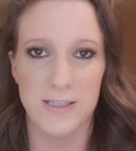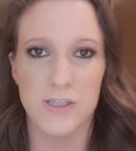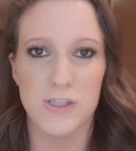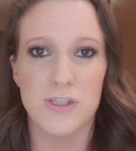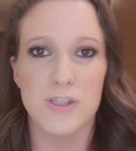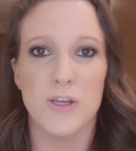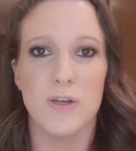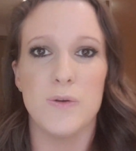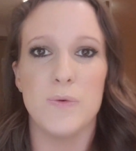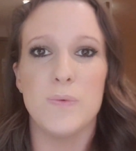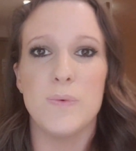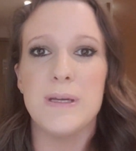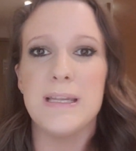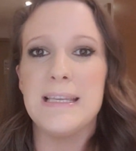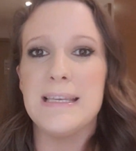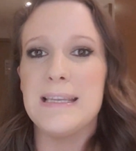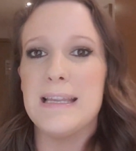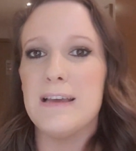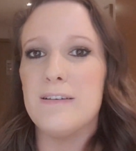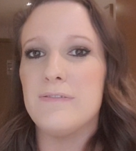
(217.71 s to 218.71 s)
So we
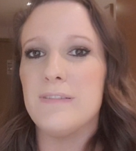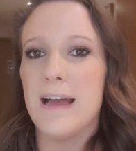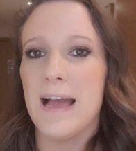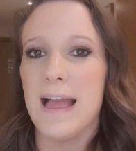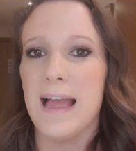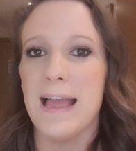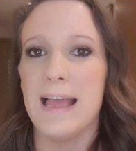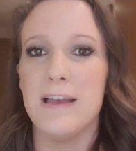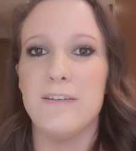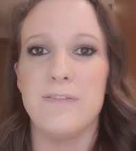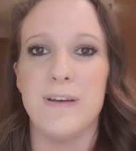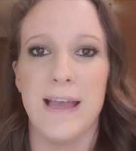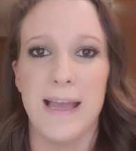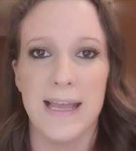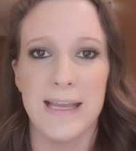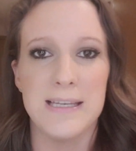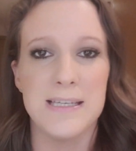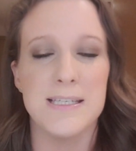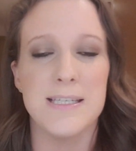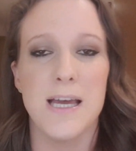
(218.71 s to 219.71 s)
never ever
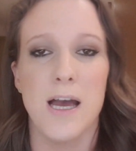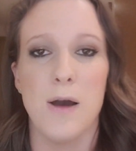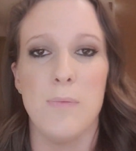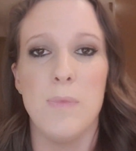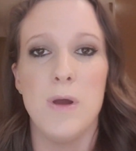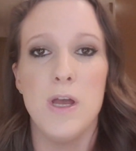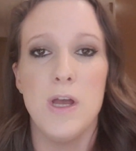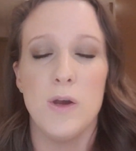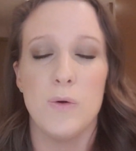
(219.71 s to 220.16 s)
end up